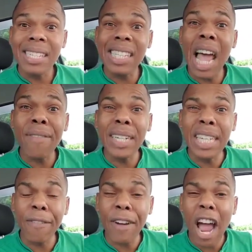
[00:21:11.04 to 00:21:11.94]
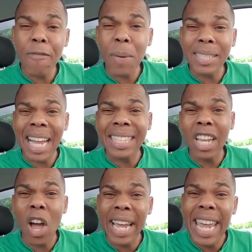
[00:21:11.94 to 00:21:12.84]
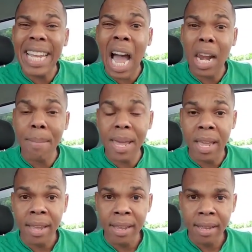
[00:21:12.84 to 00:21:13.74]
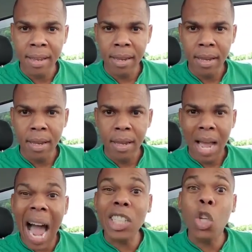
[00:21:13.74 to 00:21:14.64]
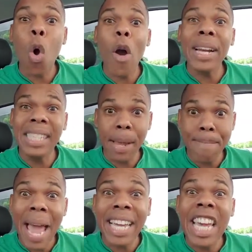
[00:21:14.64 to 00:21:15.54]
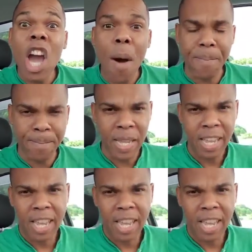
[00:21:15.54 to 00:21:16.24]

75% of your economy, a tourism make you up.